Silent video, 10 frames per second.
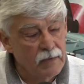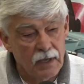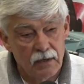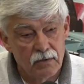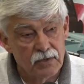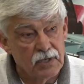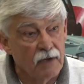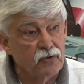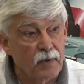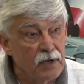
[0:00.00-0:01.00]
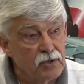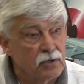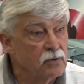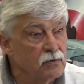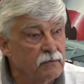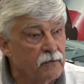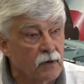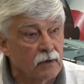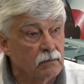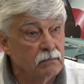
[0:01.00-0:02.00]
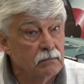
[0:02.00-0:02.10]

They use the F-22 for